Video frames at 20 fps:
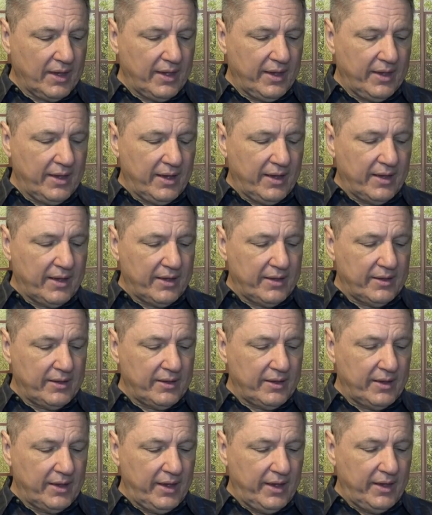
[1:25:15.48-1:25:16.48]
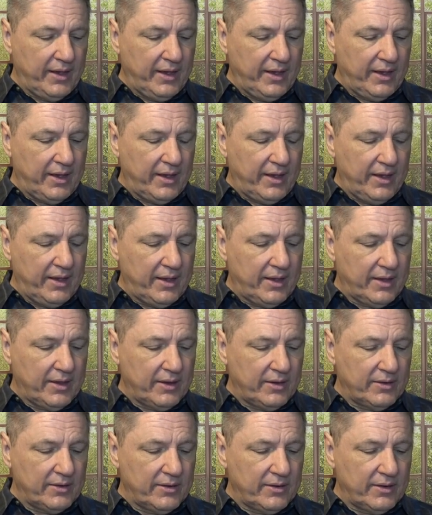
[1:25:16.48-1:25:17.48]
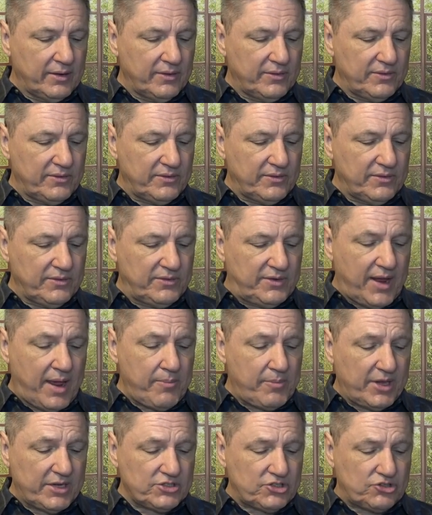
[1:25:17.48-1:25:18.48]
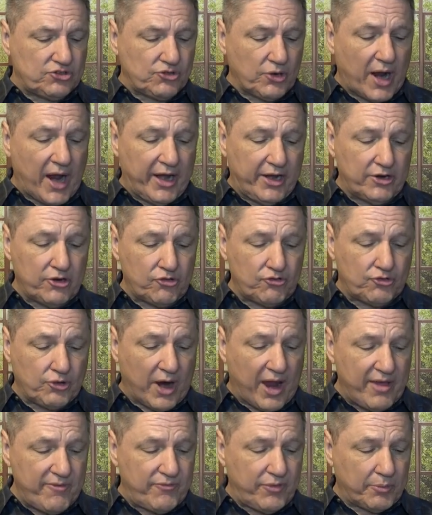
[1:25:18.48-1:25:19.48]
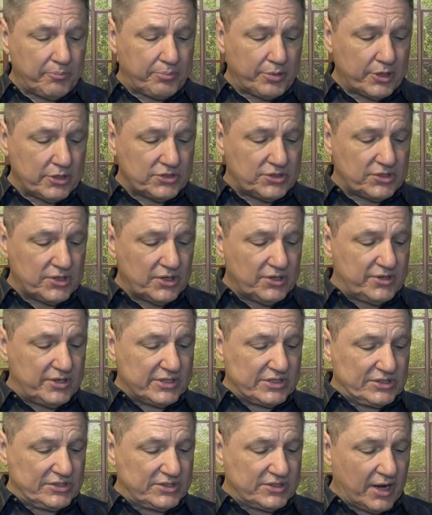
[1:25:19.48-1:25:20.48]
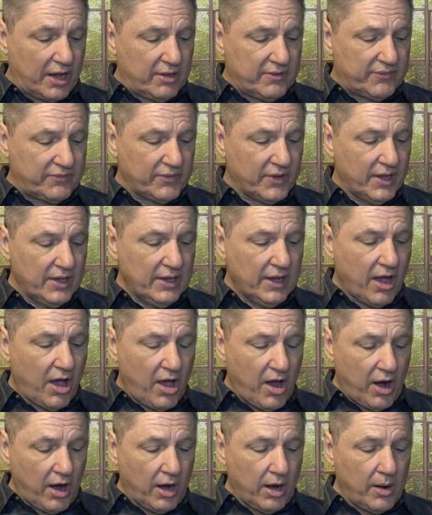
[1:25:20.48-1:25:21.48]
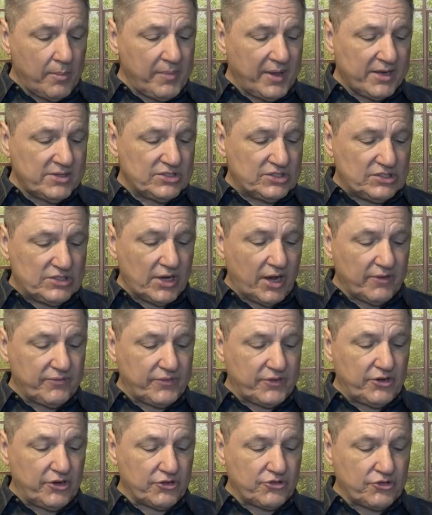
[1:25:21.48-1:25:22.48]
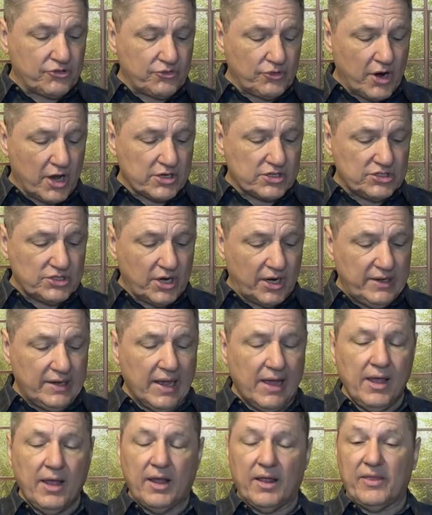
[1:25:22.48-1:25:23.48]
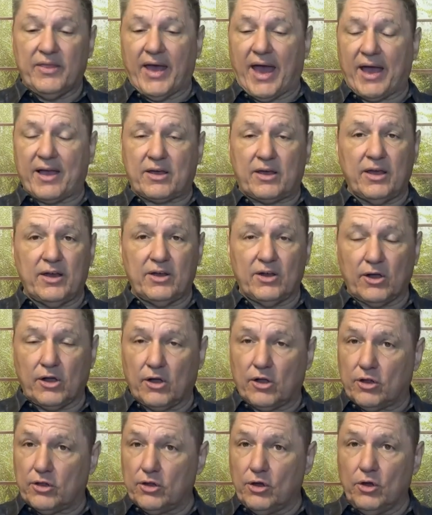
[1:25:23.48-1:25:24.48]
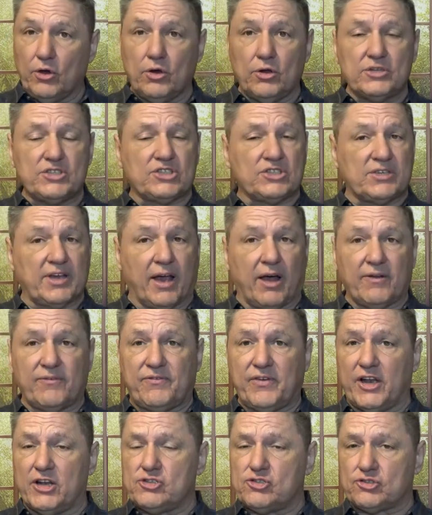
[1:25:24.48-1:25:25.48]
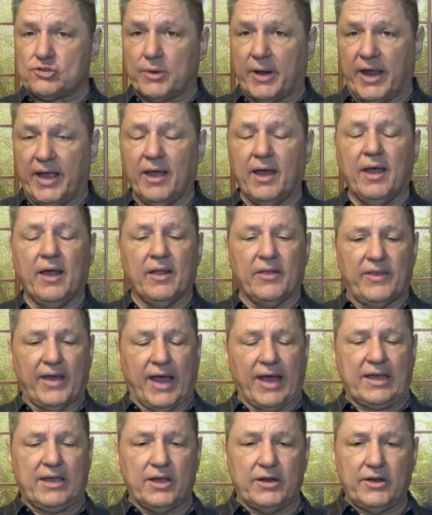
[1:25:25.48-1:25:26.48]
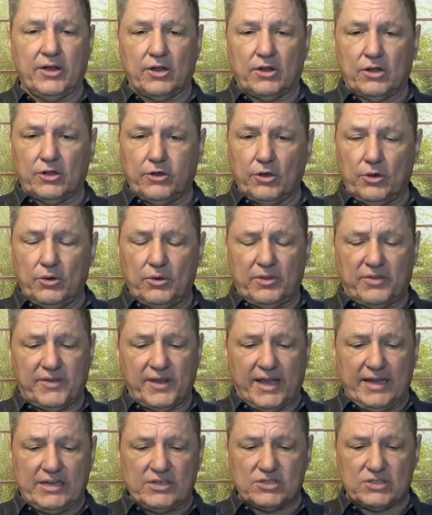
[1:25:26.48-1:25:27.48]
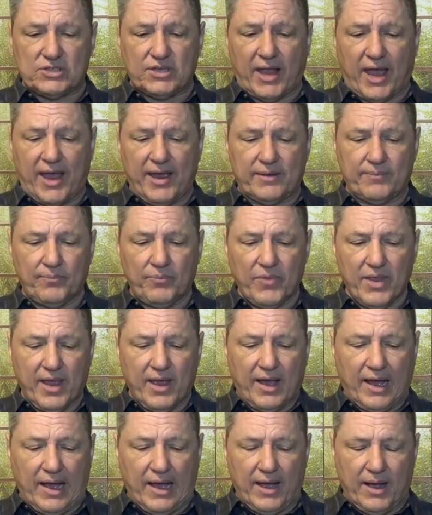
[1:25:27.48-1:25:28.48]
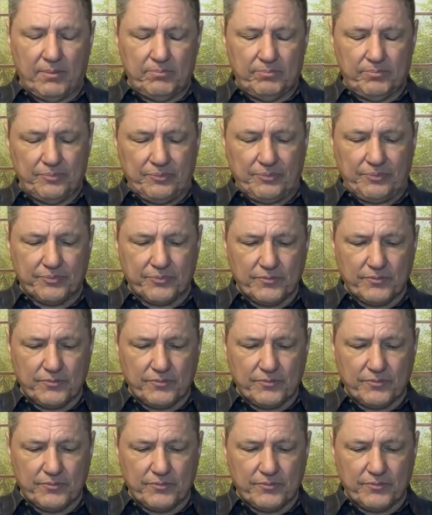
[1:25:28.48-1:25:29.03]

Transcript: Uh, it, demons try to drive a person to self-harm and self-destruction. That can include self-injury. That can include things like um,